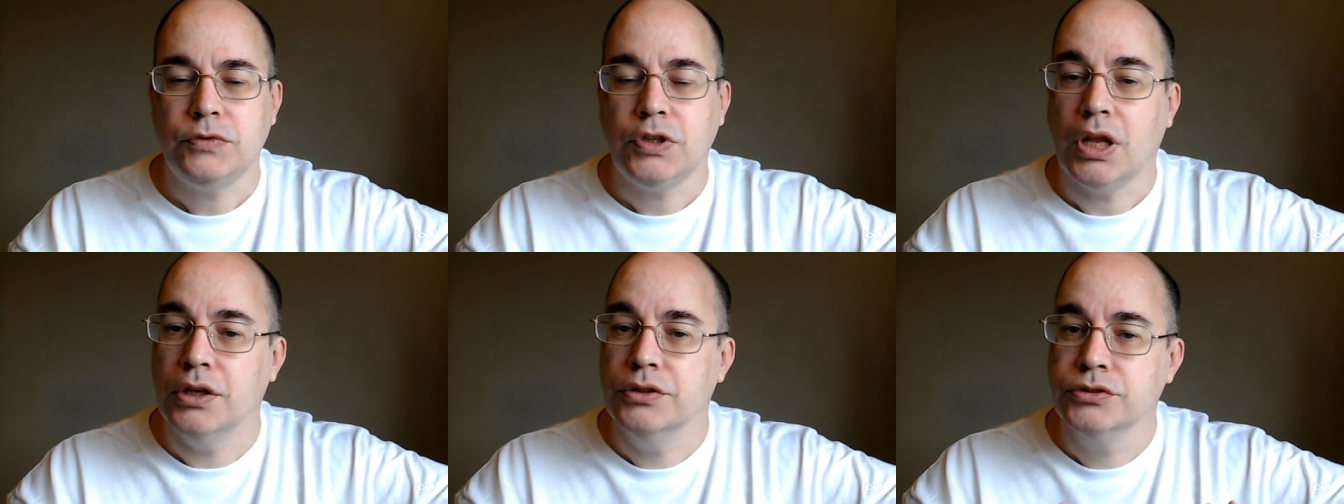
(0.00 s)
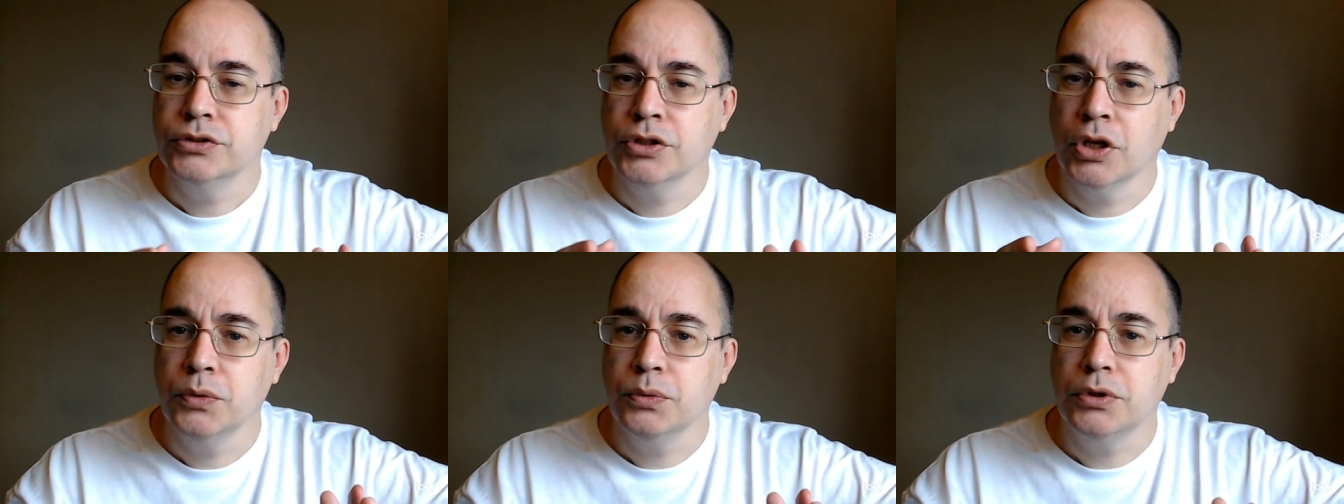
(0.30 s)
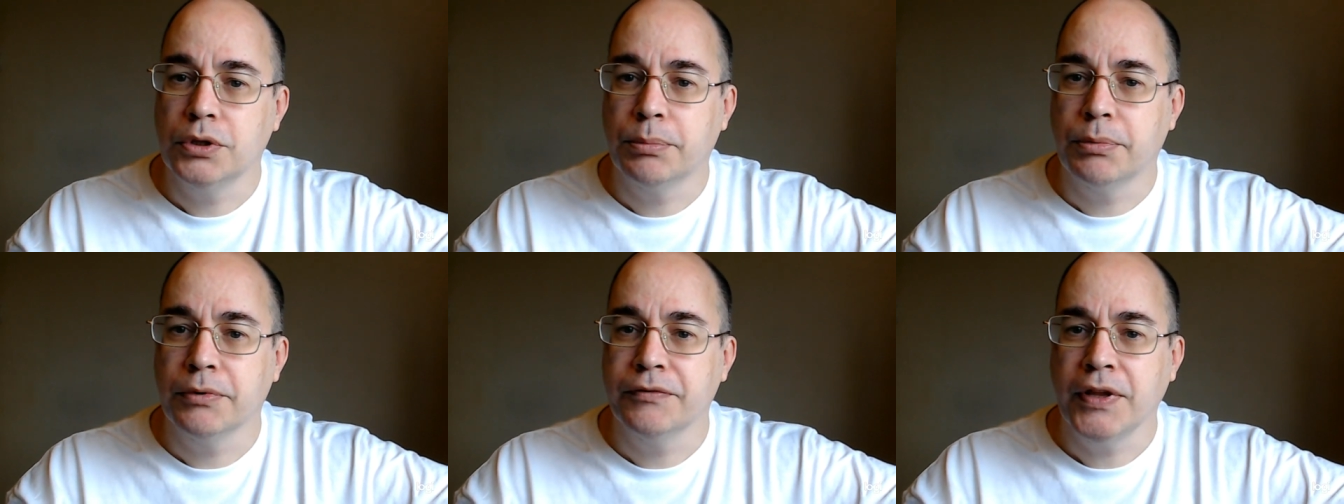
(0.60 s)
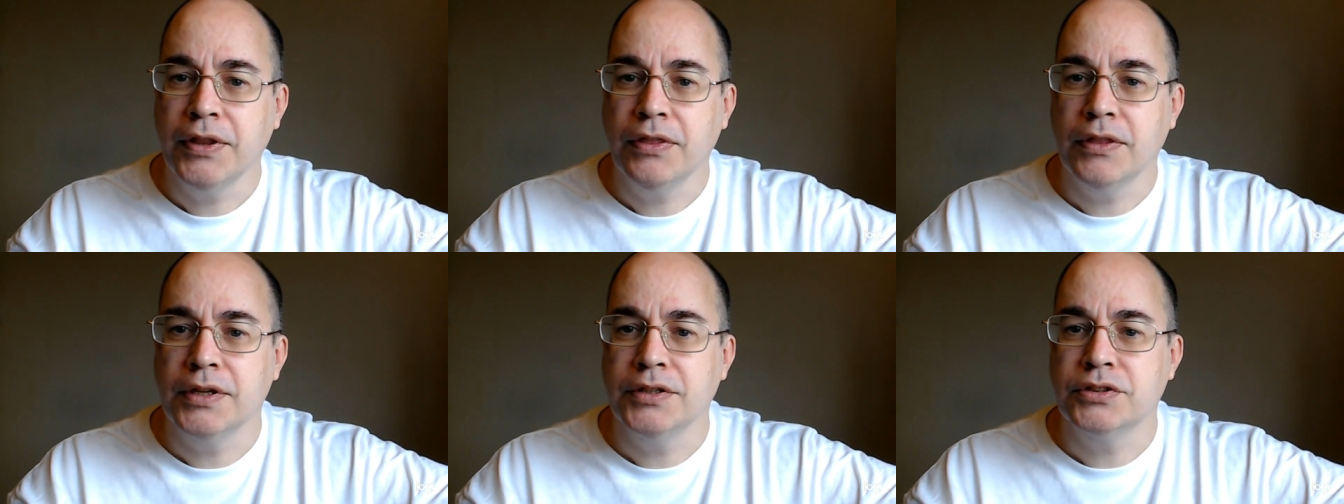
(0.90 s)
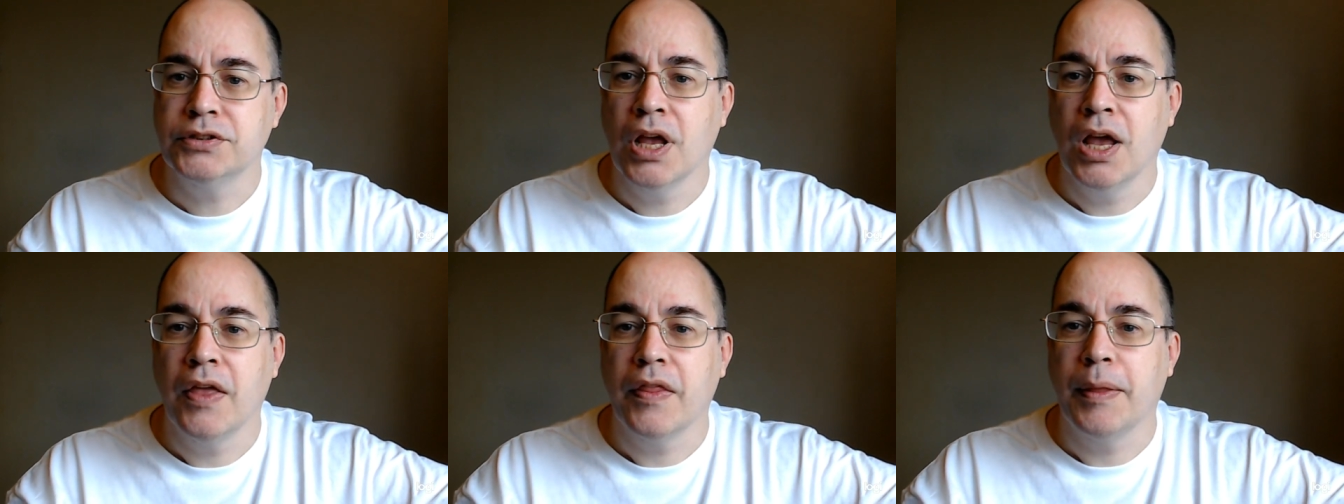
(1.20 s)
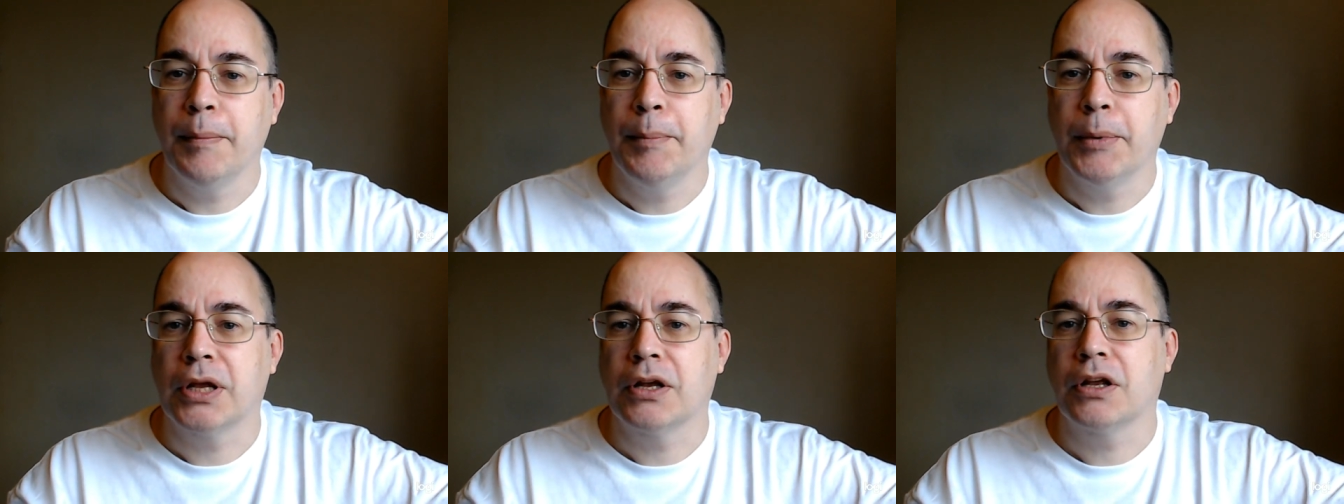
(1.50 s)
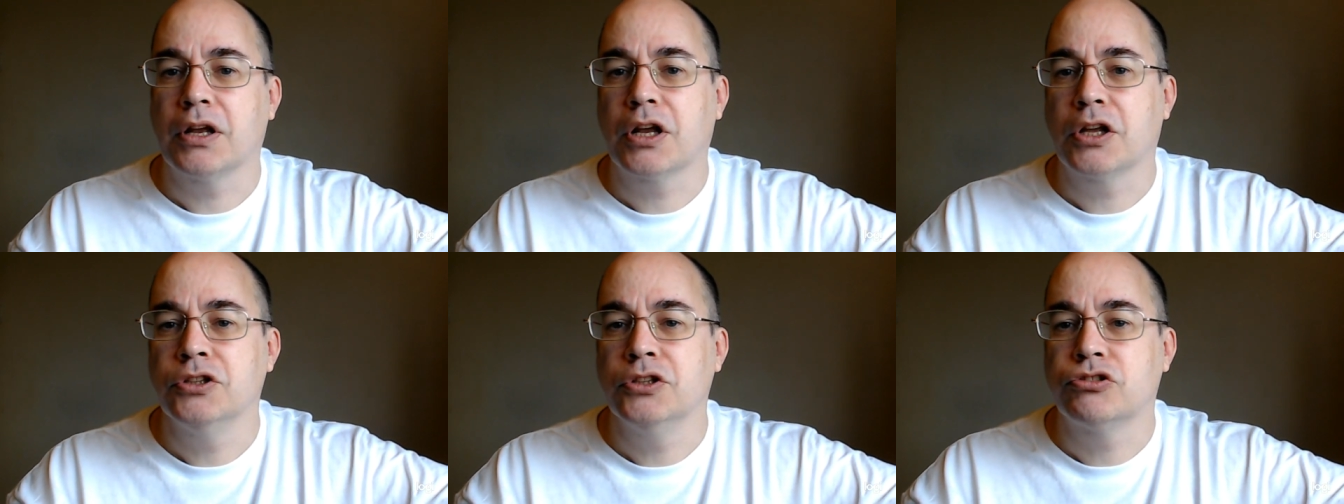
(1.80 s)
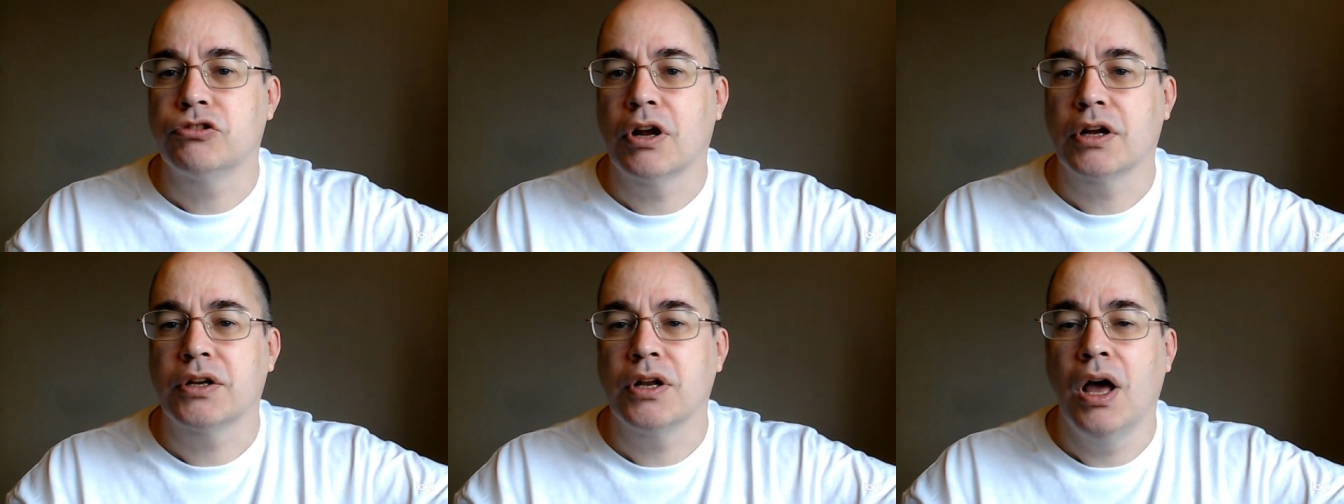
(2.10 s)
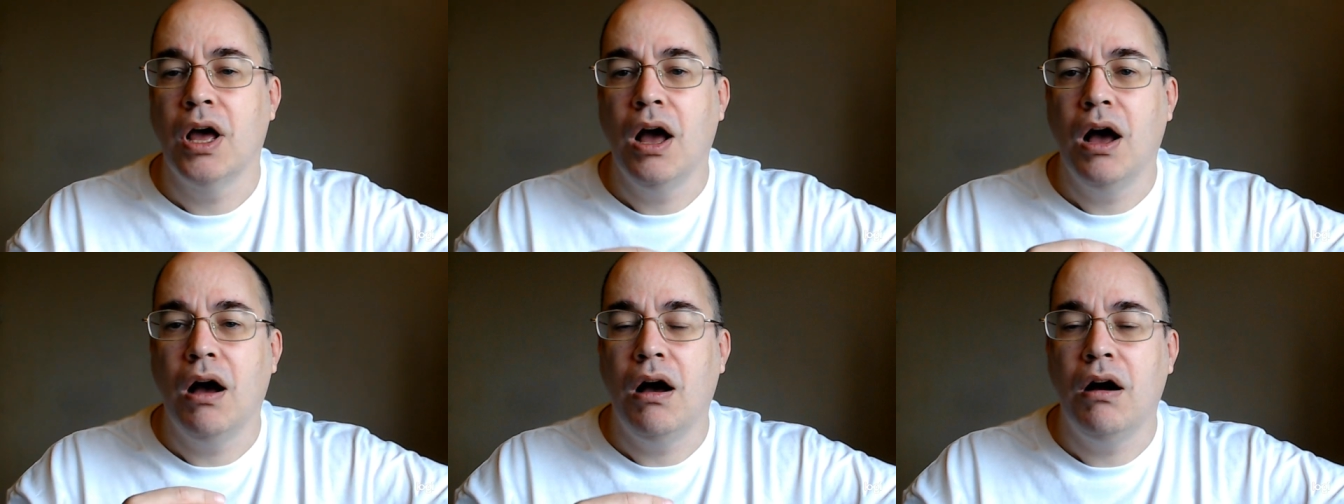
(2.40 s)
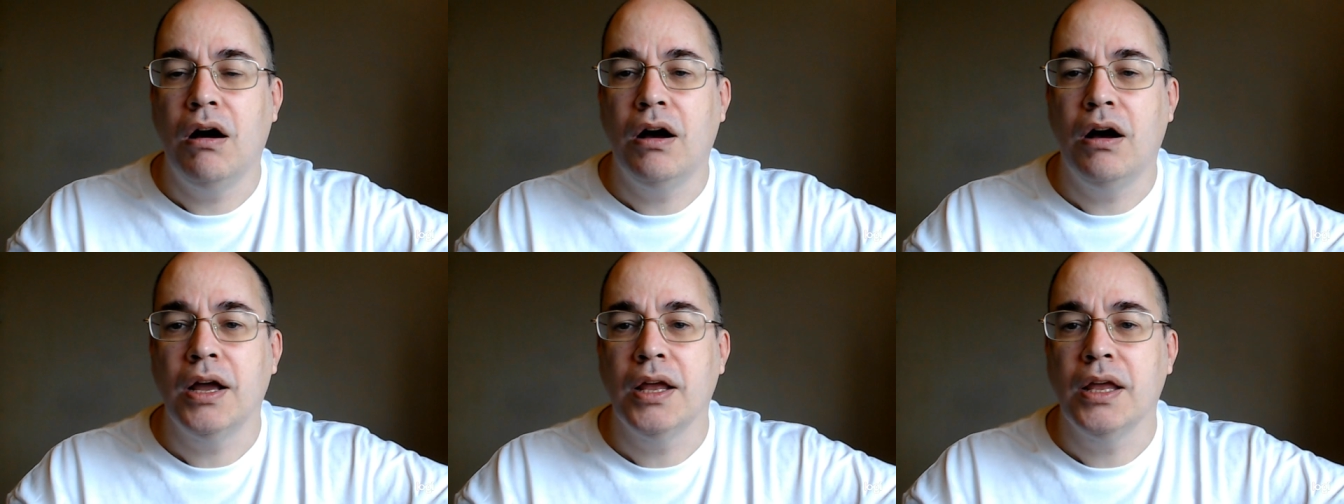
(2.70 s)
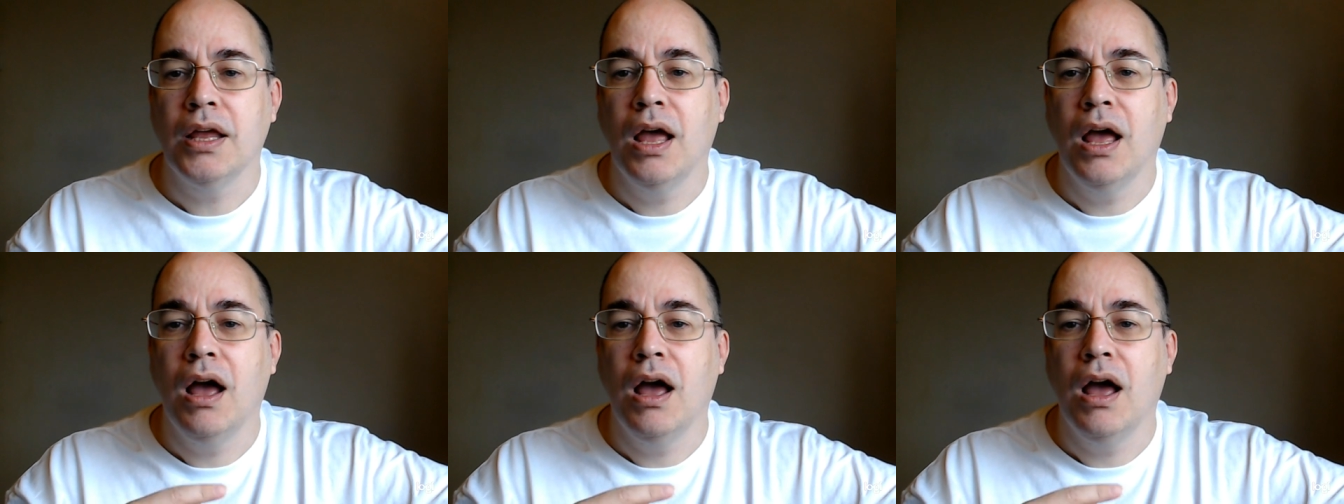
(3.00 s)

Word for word: So to prevent this, they construct high